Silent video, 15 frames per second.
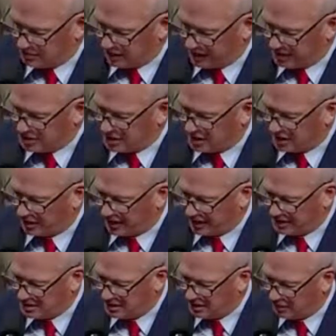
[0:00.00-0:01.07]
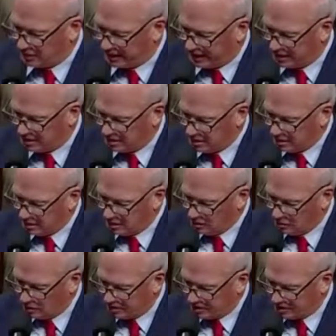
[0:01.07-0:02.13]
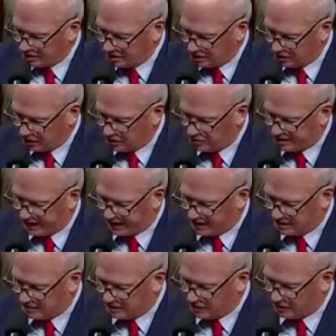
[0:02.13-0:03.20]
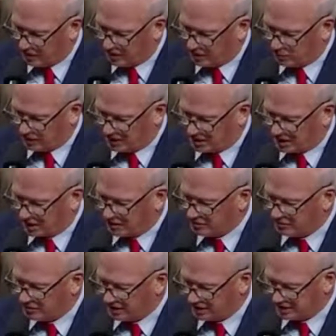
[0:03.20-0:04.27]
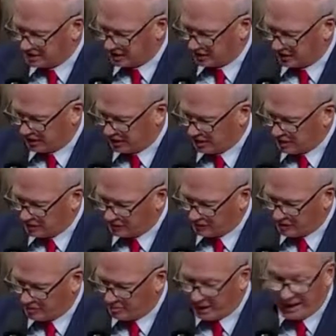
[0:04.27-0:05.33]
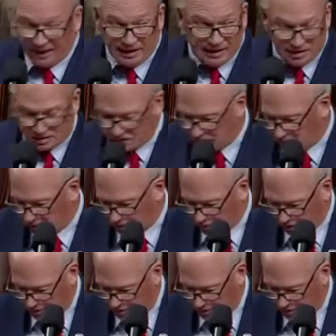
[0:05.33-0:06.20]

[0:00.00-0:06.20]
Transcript: to H.R. 1808, which excludes active duty and retired military from the ban on assault